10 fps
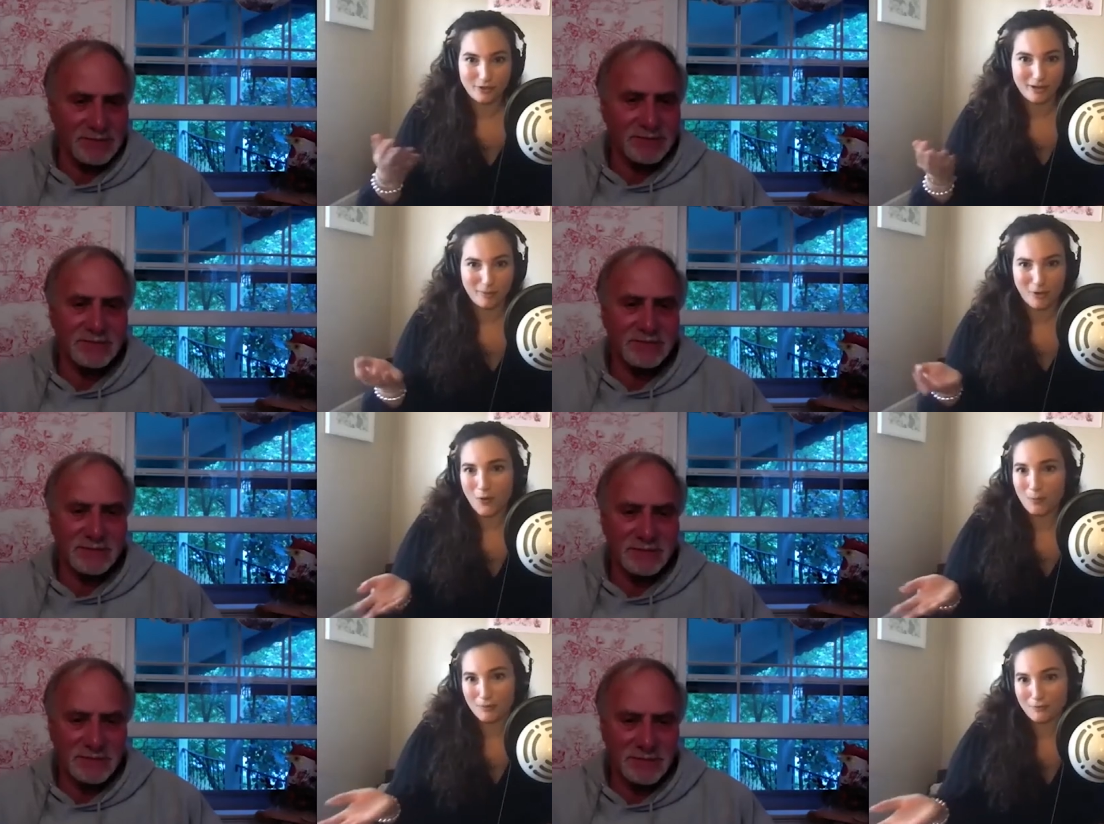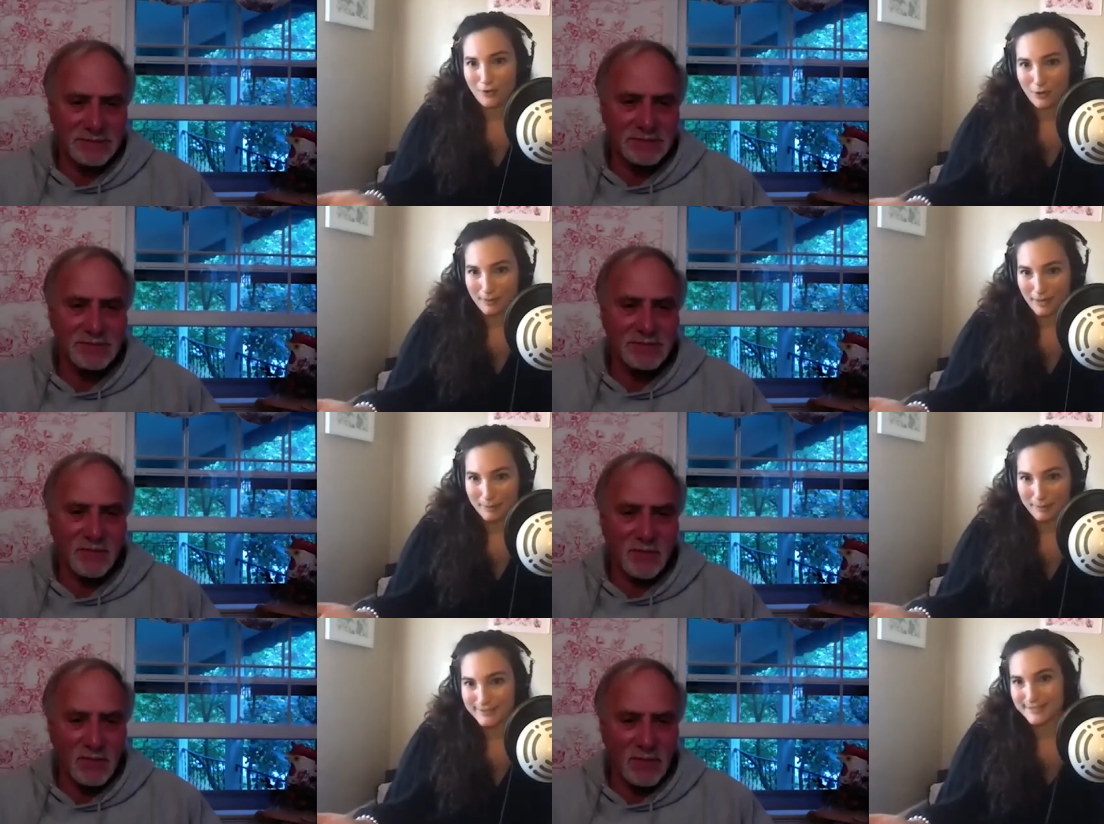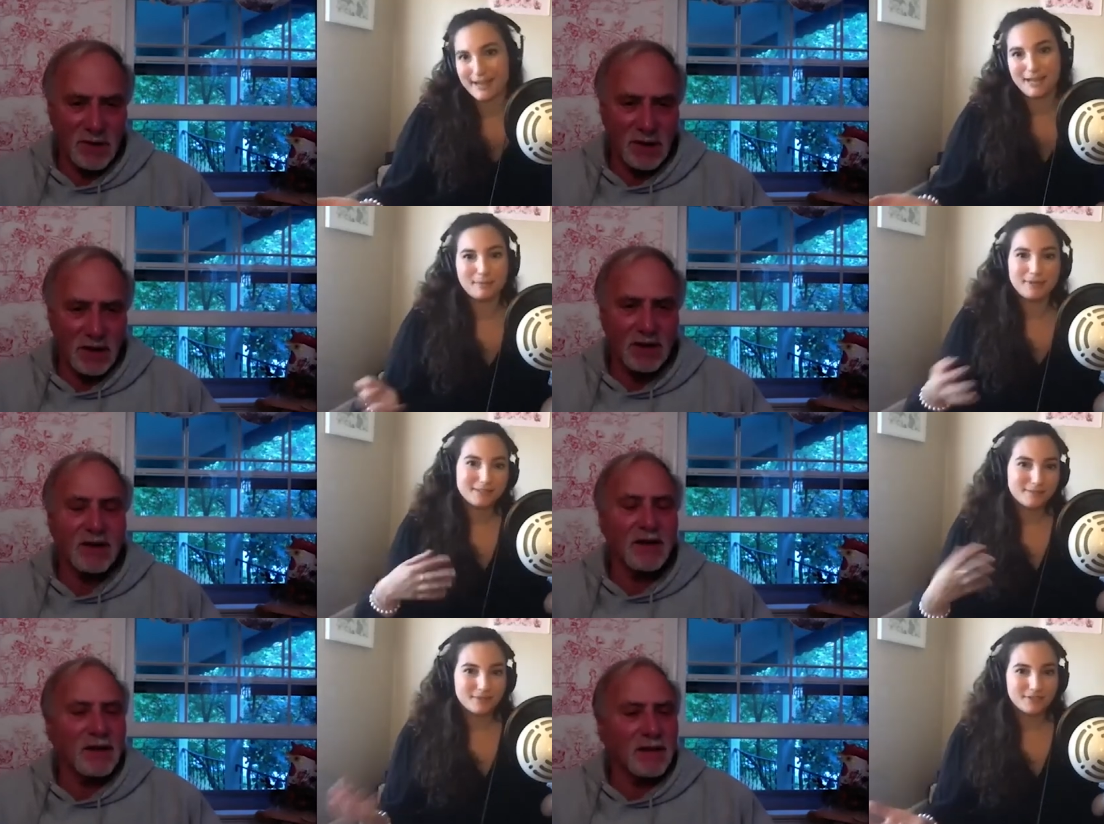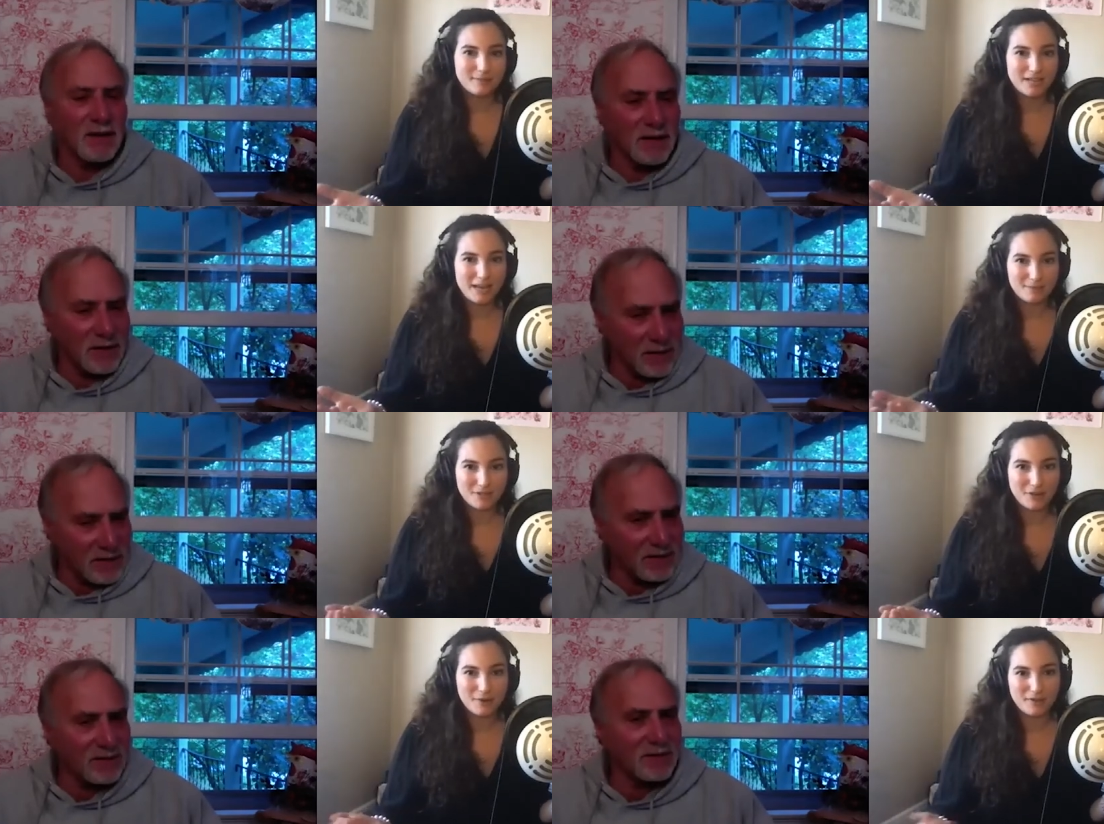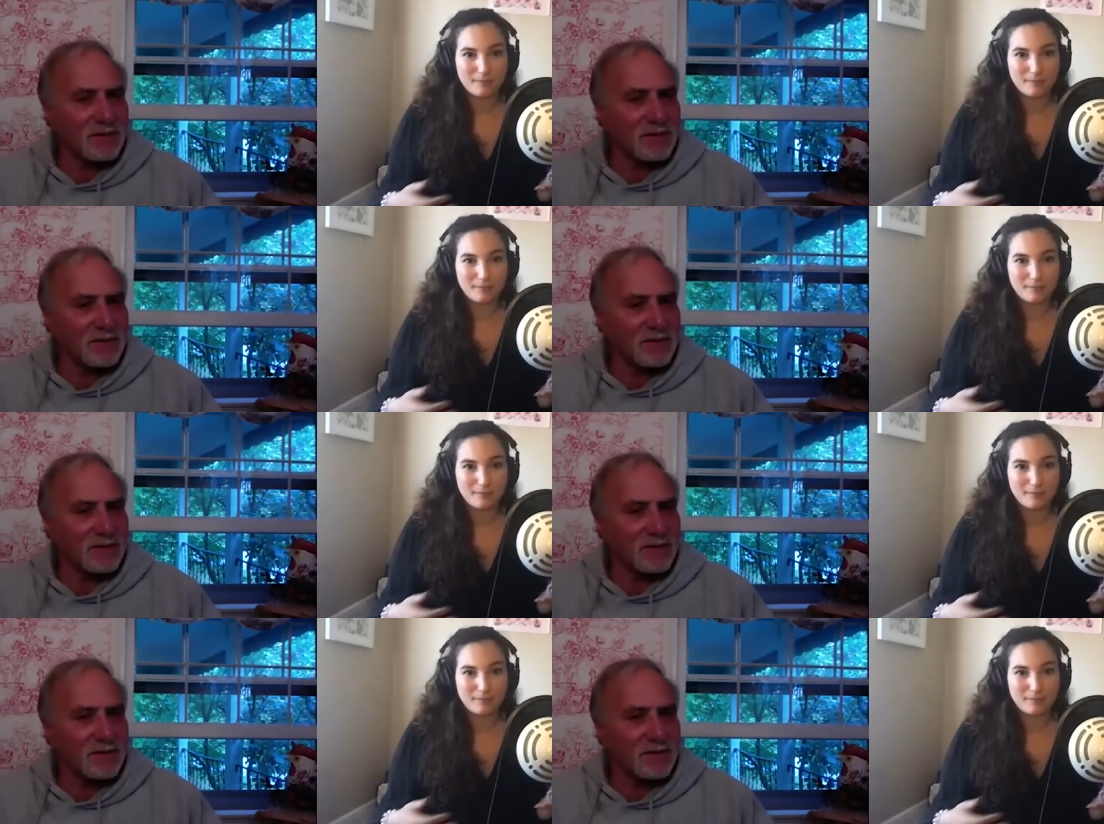Speaker 1: up homophobic per se, but sometimes, you know, if